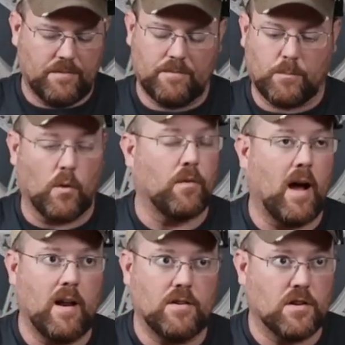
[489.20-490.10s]

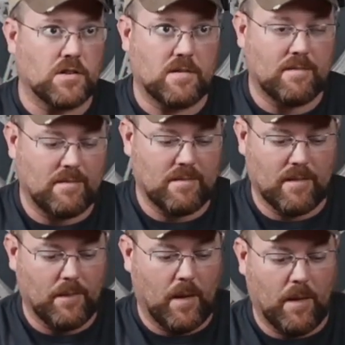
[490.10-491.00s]
provided just
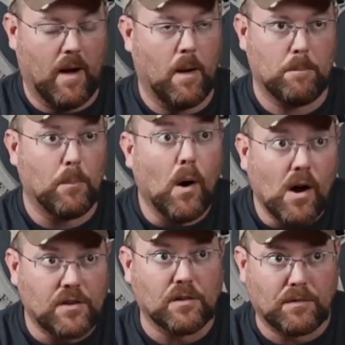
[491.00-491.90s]
a
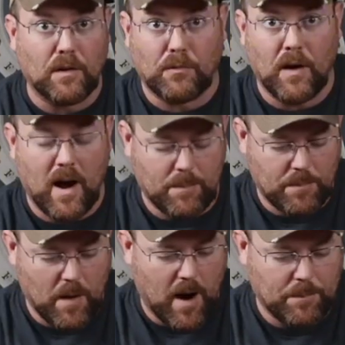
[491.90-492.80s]
bunch of different
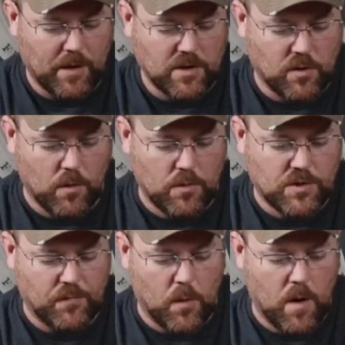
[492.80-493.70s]
optic screws
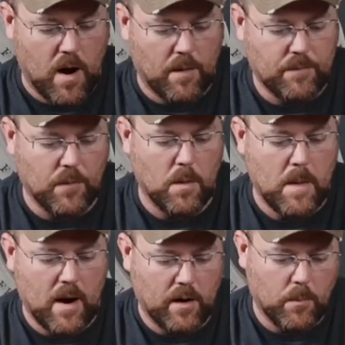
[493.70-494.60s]
for the
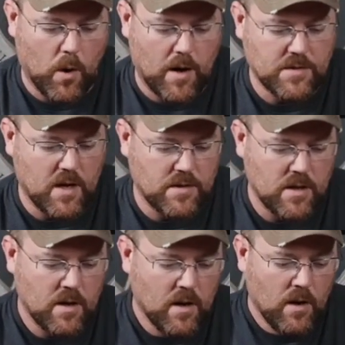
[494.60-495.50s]
mounting process.
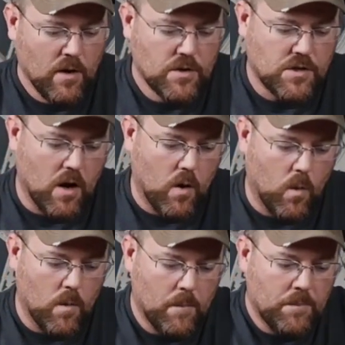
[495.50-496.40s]

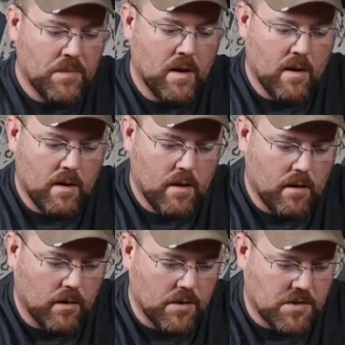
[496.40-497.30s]
So
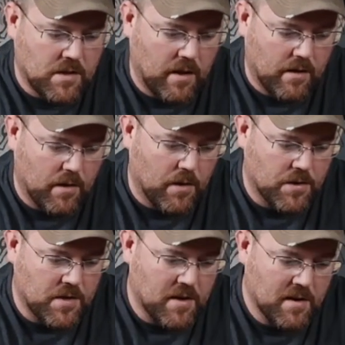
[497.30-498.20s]
let's see.
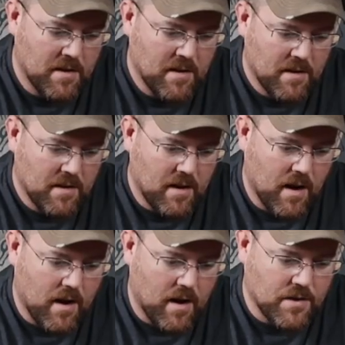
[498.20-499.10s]

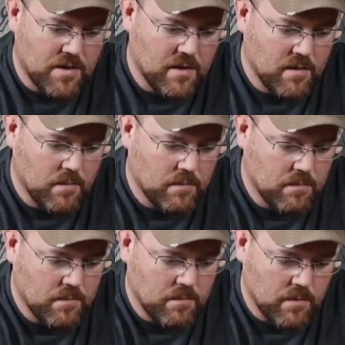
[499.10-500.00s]
Gosh,
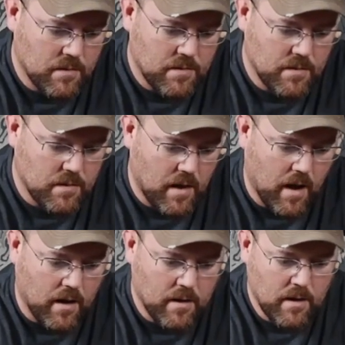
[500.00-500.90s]
one, two,
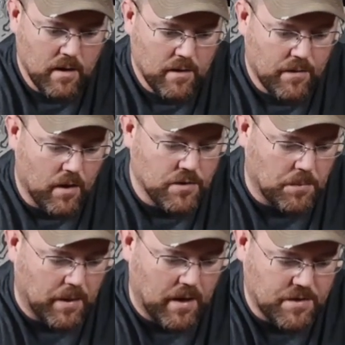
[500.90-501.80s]
yeah, there's a
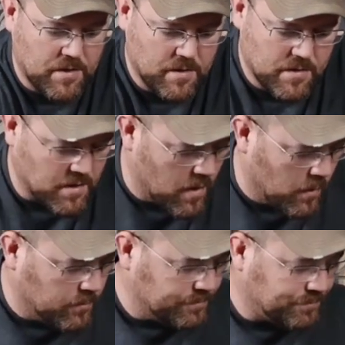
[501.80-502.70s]
bunch. So